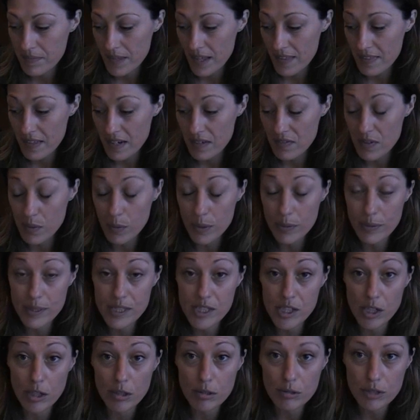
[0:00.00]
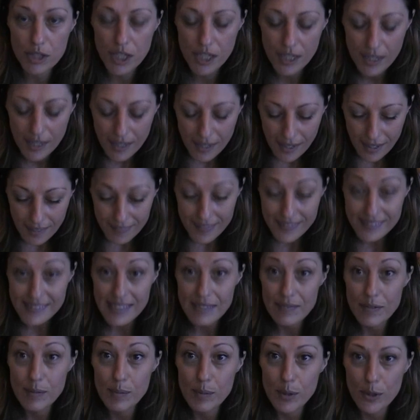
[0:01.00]
And then if you want to indulge, there's
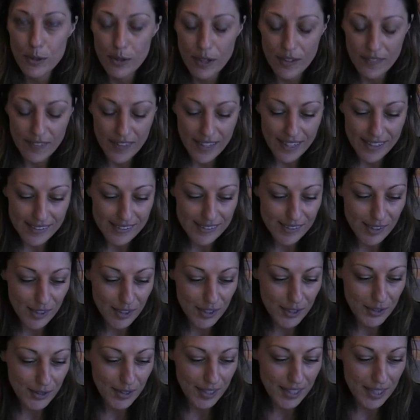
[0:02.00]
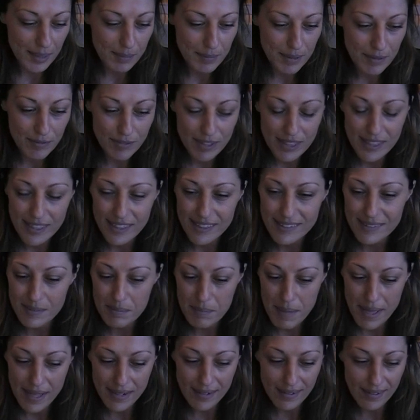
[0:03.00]
even more on there. So it really
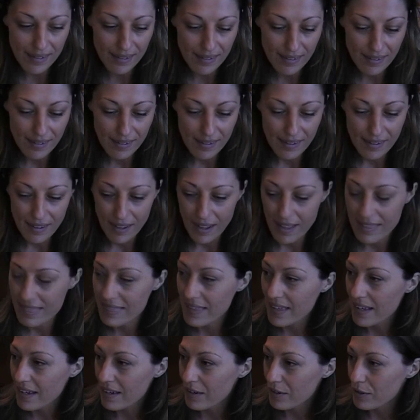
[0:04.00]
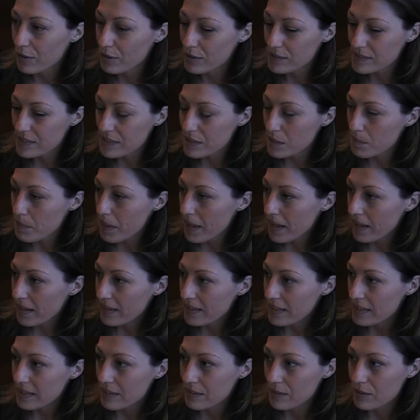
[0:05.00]
doesn't matter, I think, who's in your
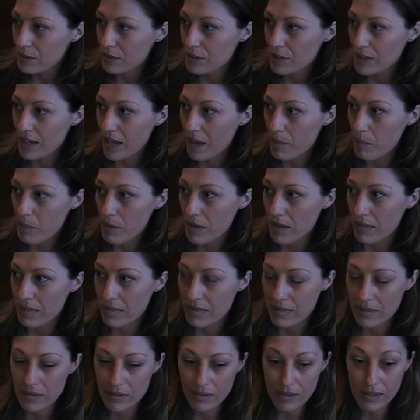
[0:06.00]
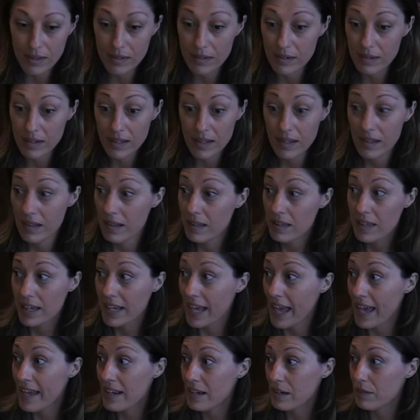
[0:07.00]
party and who you come with. You're
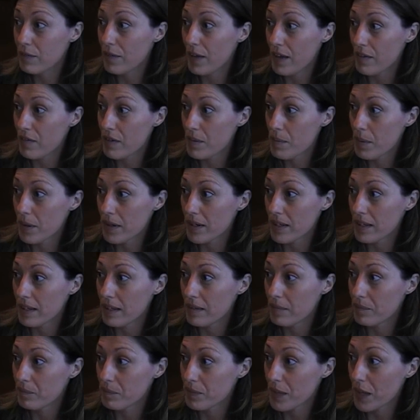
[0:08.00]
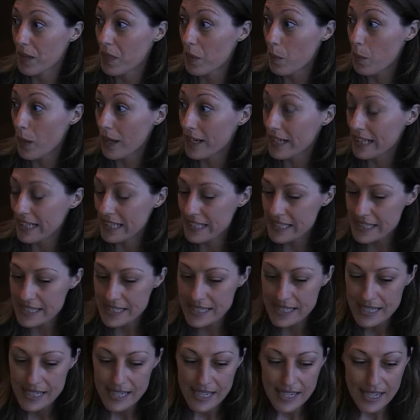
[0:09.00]
catered for everybody in the one hit.